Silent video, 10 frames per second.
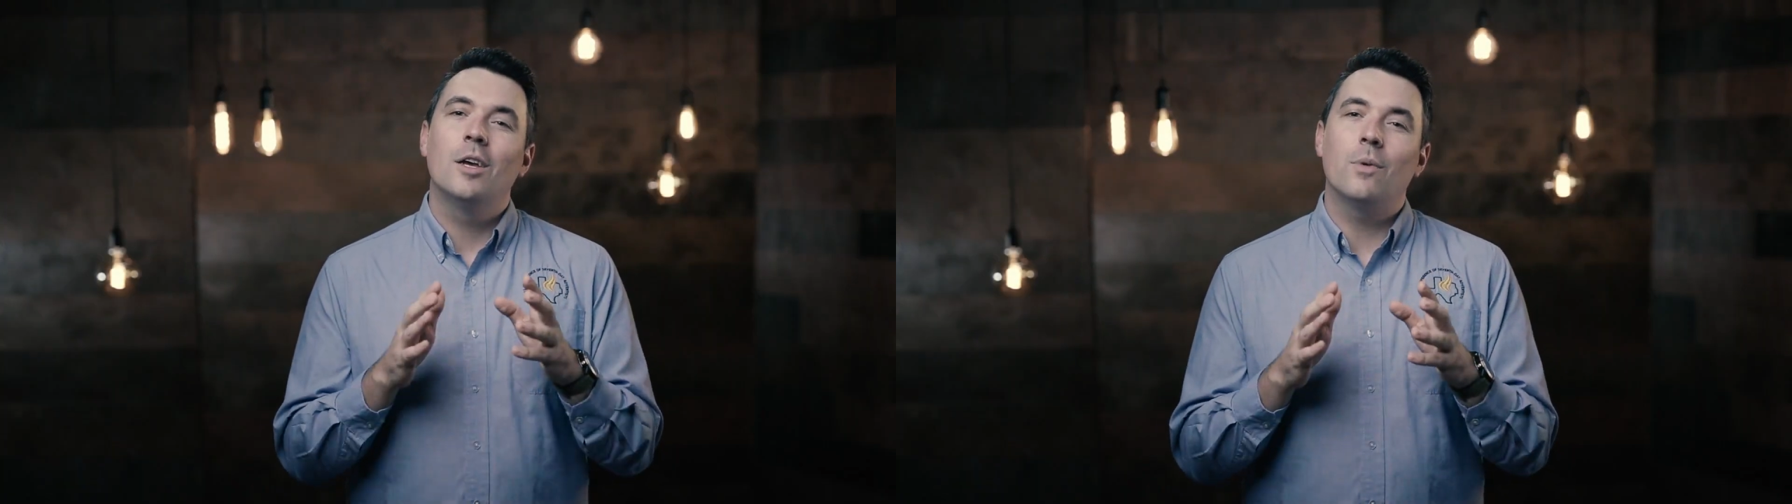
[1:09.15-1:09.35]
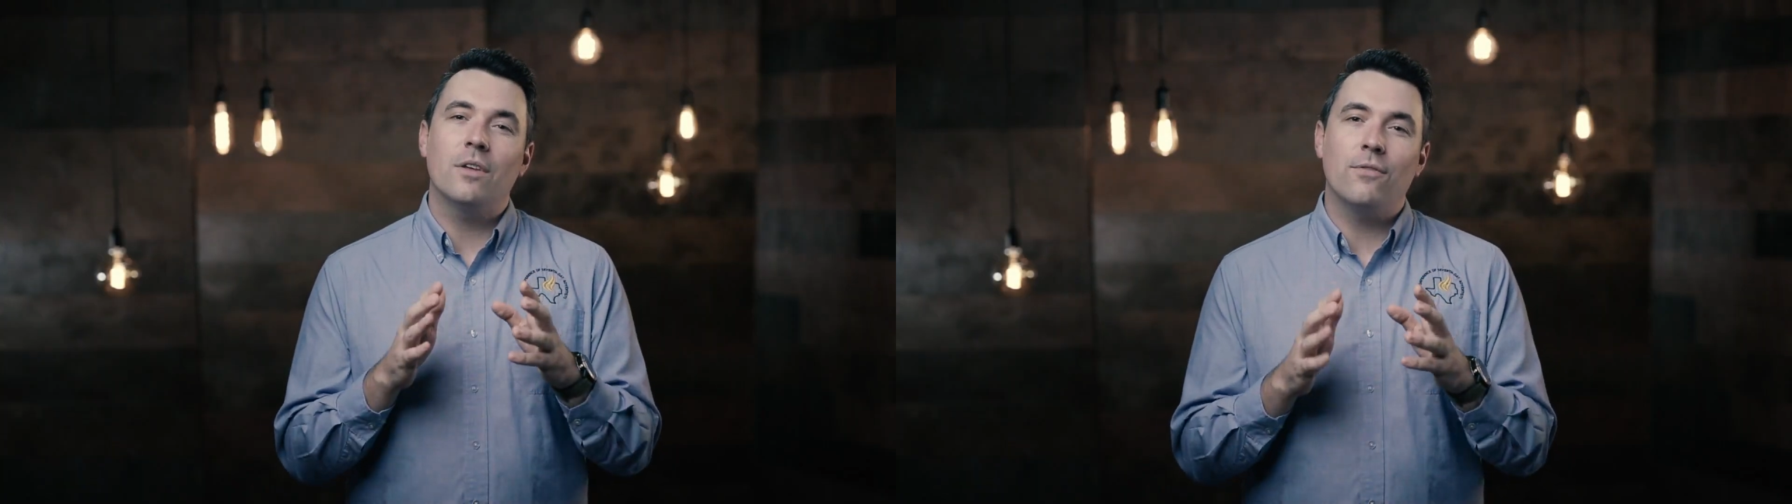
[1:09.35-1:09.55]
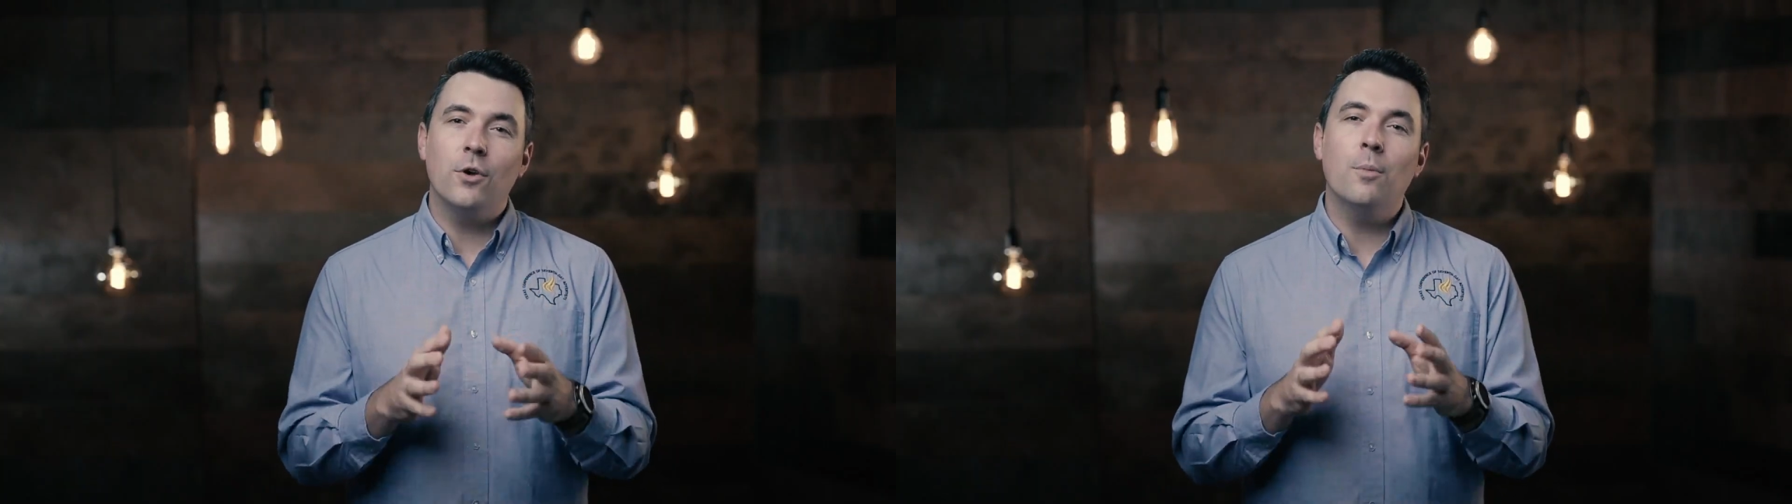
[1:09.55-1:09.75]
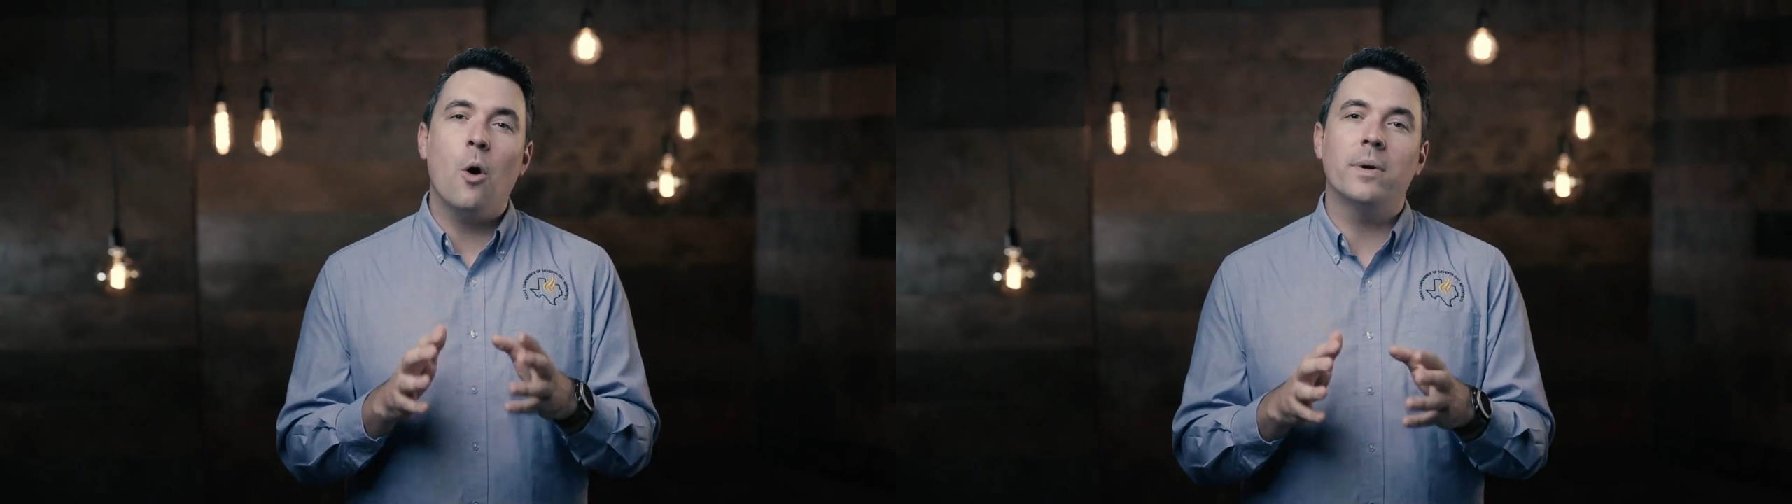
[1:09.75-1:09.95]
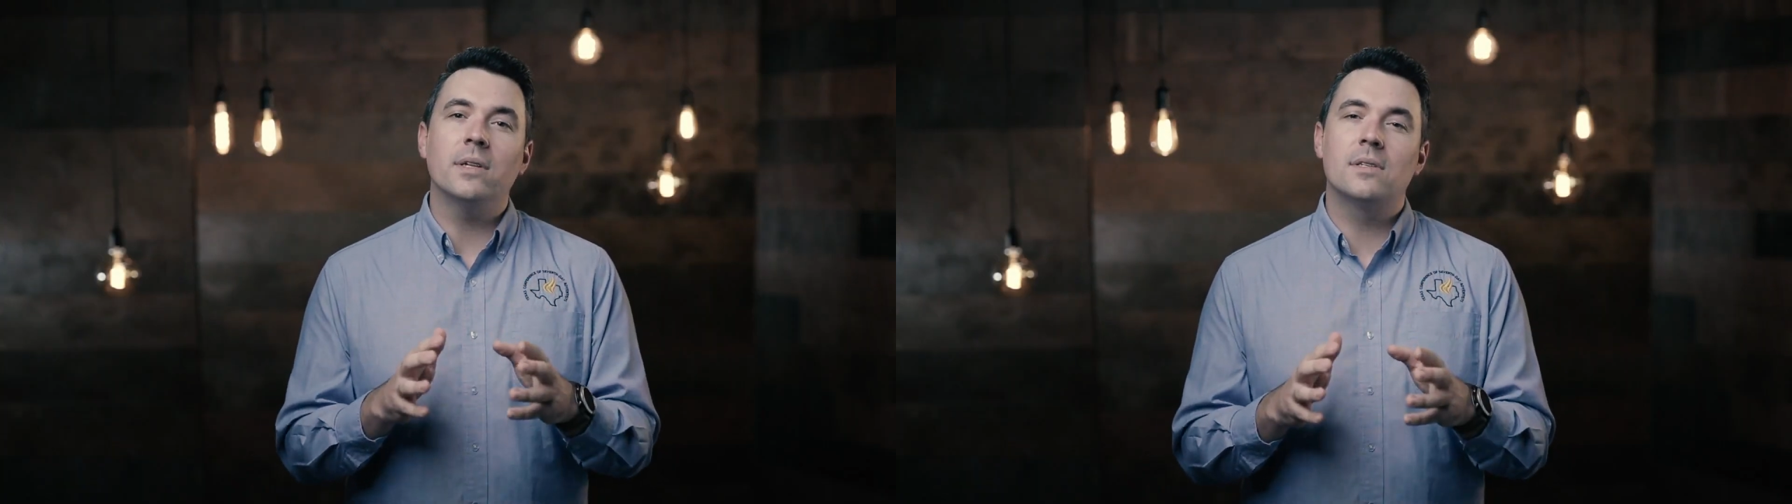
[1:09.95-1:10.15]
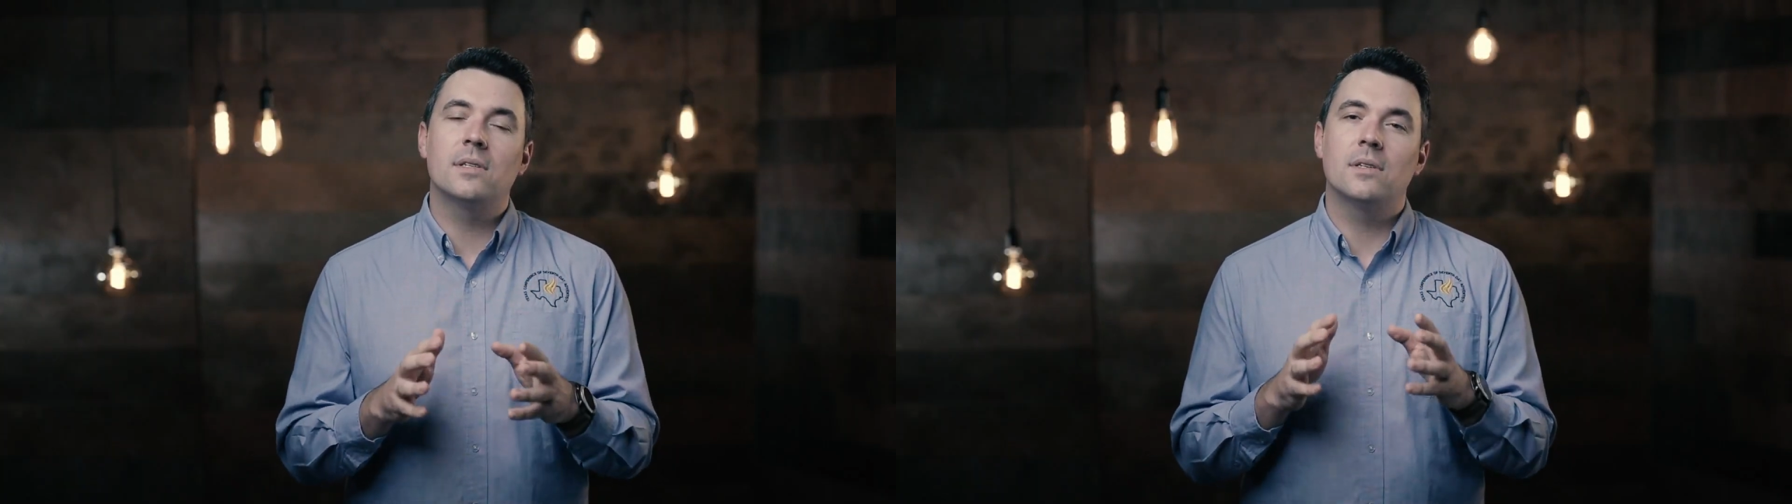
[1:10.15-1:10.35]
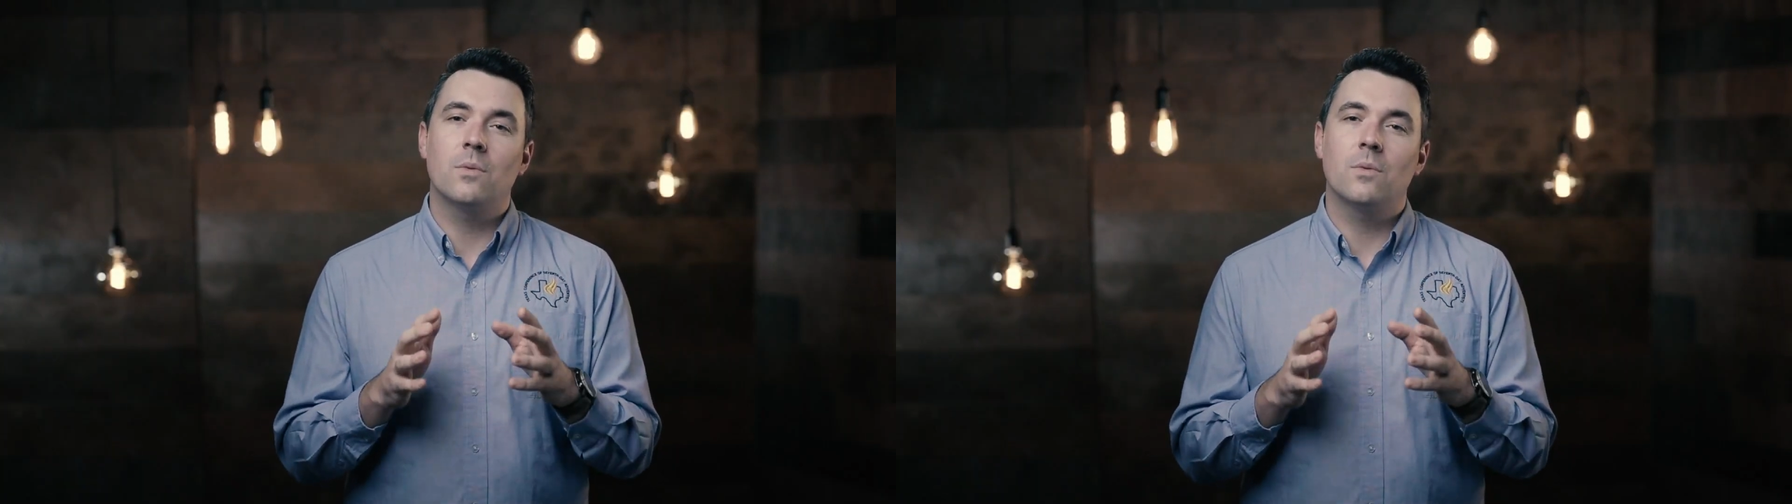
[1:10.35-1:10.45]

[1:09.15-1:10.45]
with a few moments